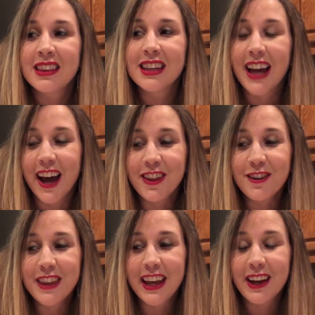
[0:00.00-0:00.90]
The other
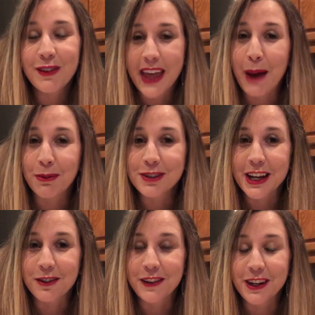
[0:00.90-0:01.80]
thing with apple
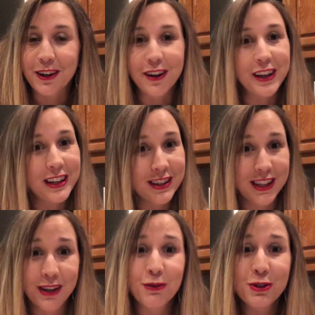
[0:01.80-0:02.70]
cider vinegar is
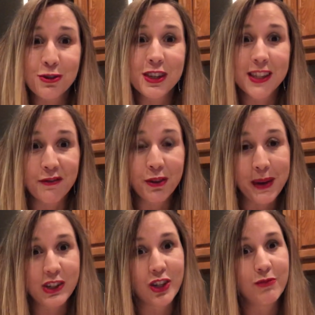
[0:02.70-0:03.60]
it reduces
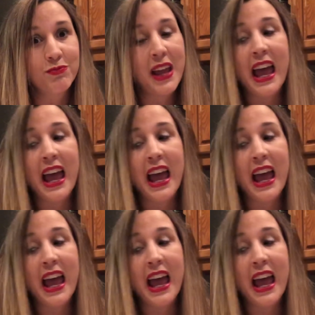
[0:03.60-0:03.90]
inflammation